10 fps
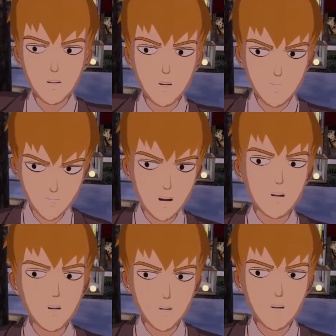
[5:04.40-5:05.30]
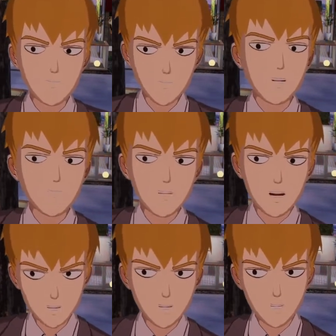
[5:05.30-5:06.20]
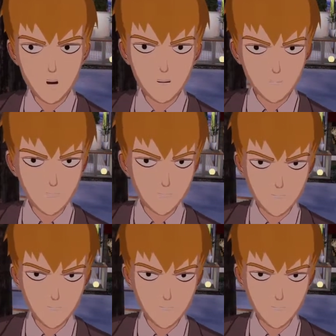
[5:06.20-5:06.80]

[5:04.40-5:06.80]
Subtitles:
double of my initial investment.